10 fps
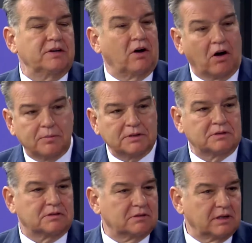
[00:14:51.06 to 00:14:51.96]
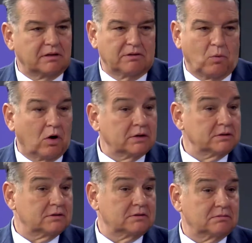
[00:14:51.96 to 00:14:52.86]
you can almonds,
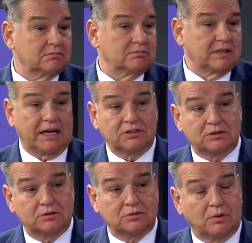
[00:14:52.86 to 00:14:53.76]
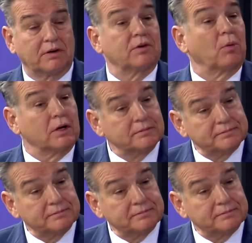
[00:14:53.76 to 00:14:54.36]
walnuts, cashews, whatever you want.